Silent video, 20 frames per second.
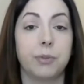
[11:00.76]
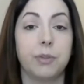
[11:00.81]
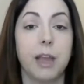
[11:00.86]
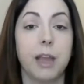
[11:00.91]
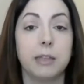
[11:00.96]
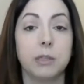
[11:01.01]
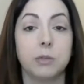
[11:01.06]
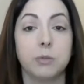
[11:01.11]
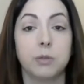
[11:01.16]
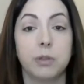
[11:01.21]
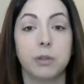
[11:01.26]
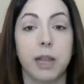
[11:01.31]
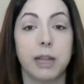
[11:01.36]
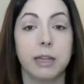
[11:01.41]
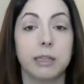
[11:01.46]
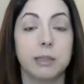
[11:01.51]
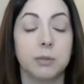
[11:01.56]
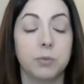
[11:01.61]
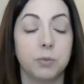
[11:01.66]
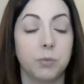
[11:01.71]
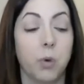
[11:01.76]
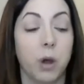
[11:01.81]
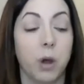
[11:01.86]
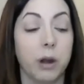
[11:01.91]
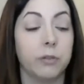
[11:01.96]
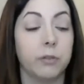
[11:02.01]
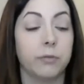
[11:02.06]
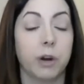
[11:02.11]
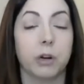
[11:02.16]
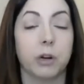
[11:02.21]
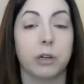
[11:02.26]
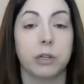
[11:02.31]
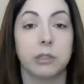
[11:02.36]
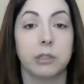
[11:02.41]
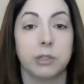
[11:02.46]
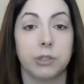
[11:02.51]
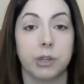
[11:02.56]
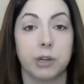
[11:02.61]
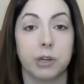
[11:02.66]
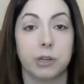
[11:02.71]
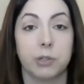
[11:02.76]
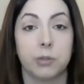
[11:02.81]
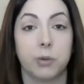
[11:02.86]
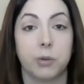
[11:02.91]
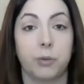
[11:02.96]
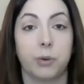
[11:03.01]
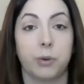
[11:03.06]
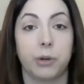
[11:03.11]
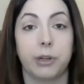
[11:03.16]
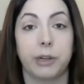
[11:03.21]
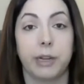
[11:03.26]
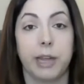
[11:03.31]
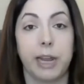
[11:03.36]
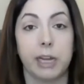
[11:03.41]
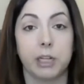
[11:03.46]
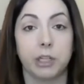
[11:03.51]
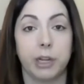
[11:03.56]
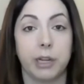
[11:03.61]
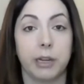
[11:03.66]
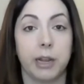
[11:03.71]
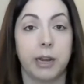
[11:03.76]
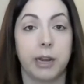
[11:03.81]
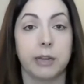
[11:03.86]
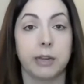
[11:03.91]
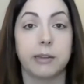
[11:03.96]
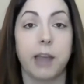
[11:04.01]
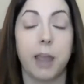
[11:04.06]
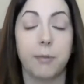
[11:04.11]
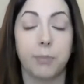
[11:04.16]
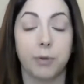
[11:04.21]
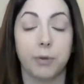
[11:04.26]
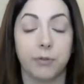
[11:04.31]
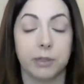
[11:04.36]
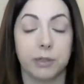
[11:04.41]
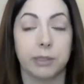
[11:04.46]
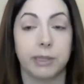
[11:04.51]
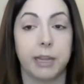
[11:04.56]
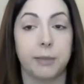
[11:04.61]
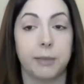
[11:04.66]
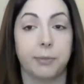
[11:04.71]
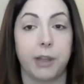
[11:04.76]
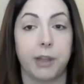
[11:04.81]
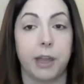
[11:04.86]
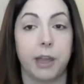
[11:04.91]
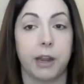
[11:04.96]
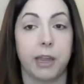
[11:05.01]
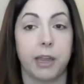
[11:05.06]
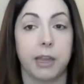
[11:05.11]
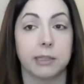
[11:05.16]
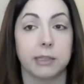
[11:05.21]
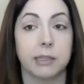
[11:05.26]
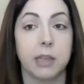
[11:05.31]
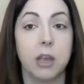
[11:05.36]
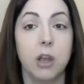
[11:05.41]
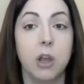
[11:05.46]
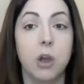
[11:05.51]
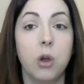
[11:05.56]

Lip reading: that is one of our concerns when we're engaging in any type of estate planning, is